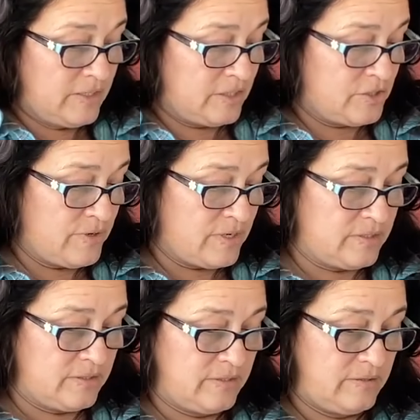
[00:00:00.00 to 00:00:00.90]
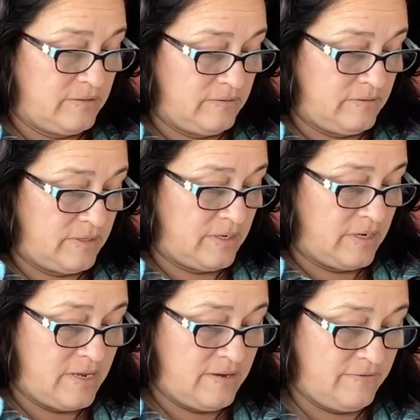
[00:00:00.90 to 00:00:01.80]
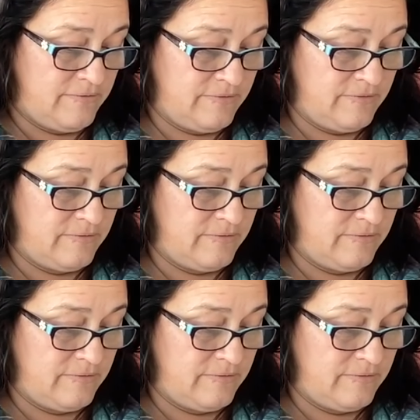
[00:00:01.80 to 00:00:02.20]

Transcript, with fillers: it's a trust. Like I have